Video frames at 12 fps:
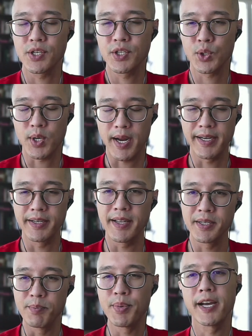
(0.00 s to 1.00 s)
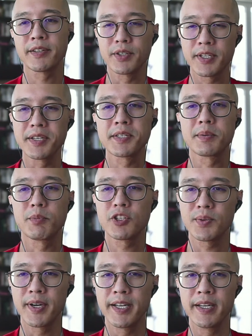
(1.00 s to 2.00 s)
trying not to impact your customers,
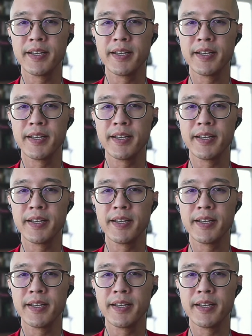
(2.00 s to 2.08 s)
right?